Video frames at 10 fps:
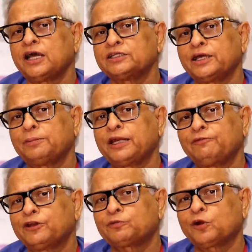and they
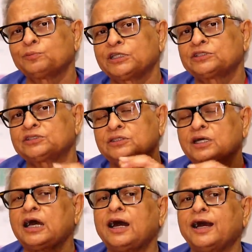benefit from this
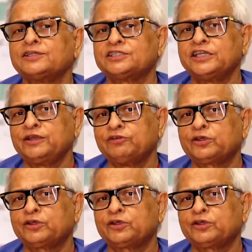ICD,